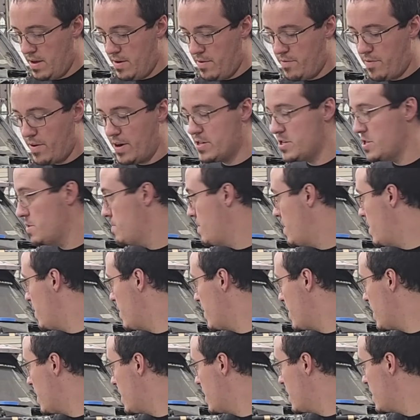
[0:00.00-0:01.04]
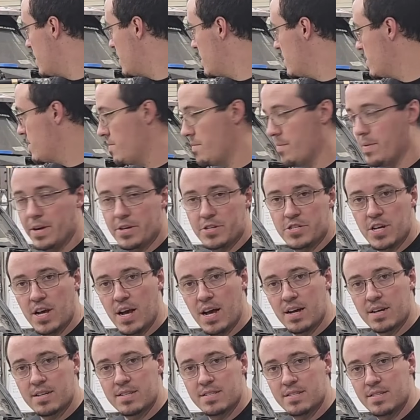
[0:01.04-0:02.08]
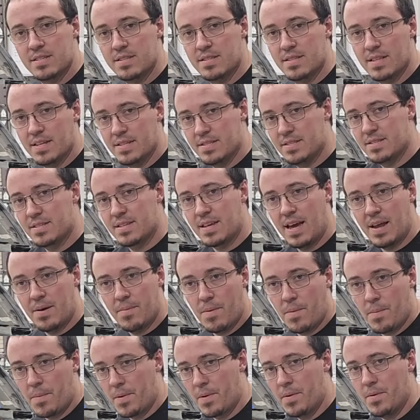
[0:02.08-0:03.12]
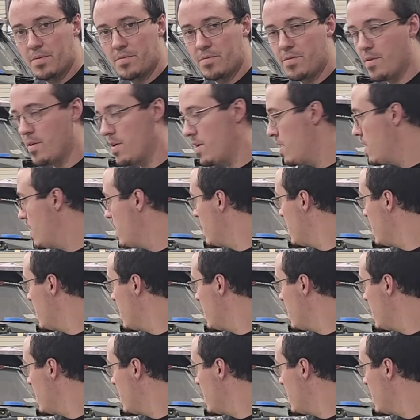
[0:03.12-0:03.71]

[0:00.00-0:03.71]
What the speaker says: freshened motor, rear shocks. That's kind of what we're going for.